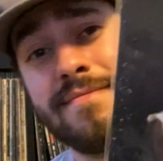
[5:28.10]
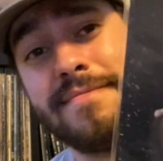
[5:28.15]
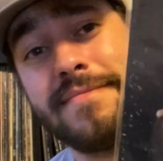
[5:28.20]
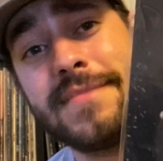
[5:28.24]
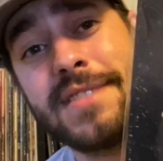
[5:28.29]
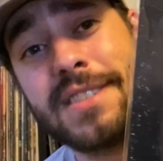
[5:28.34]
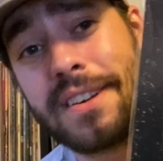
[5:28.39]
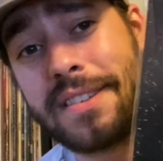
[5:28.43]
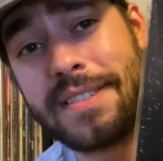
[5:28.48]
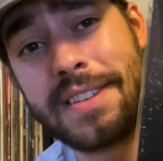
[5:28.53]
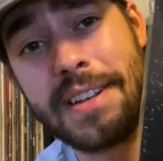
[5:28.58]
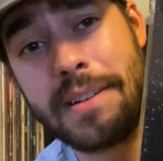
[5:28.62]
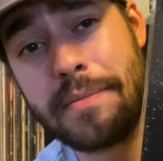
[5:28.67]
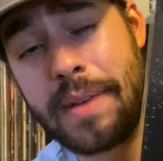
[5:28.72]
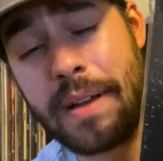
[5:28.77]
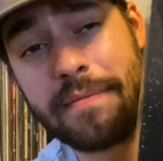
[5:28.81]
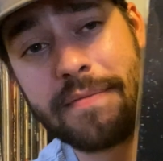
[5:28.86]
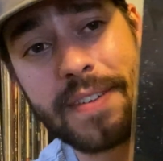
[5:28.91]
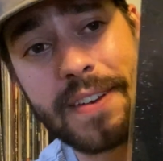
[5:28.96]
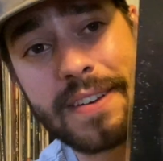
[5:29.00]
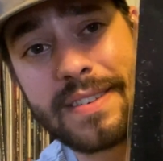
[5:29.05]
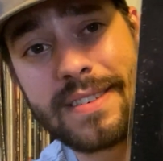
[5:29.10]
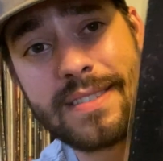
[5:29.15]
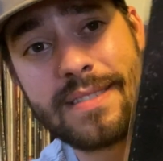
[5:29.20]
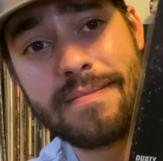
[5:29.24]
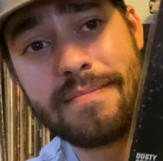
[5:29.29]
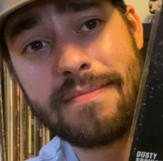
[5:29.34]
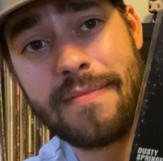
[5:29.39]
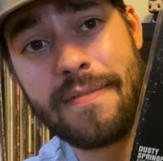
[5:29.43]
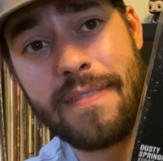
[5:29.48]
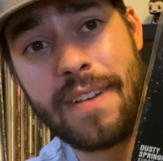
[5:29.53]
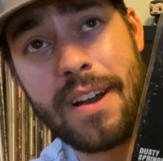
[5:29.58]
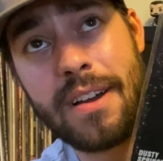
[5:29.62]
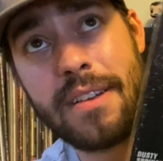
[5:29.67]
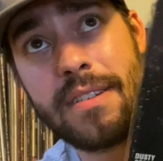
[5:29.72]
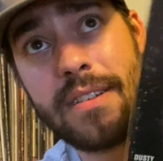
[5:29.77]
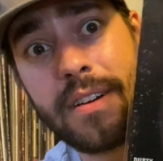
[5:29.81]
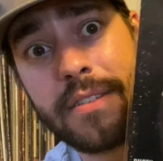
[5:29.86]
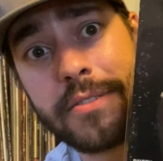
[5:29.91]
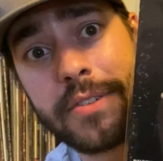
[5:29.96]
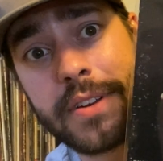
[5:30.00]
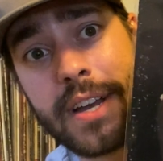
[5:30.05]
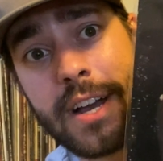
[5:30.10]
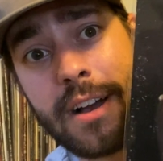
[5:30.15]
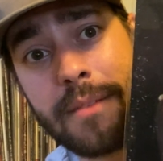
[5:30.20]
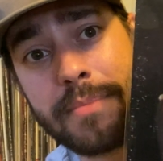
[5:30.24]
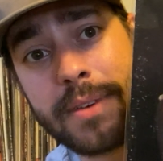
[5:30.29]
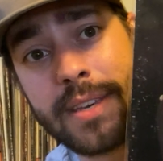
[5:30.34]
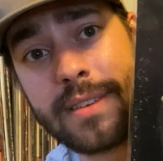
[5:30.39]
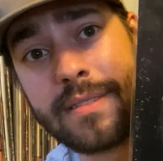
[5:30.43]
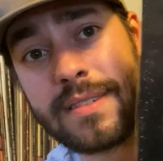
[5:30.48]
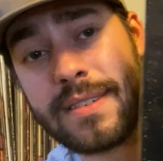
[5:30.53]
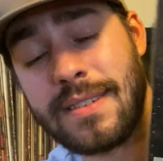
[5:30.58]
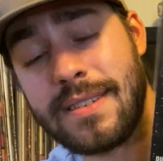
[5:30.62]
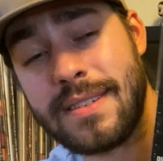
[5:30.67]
Dusty in Memphis. Another copy.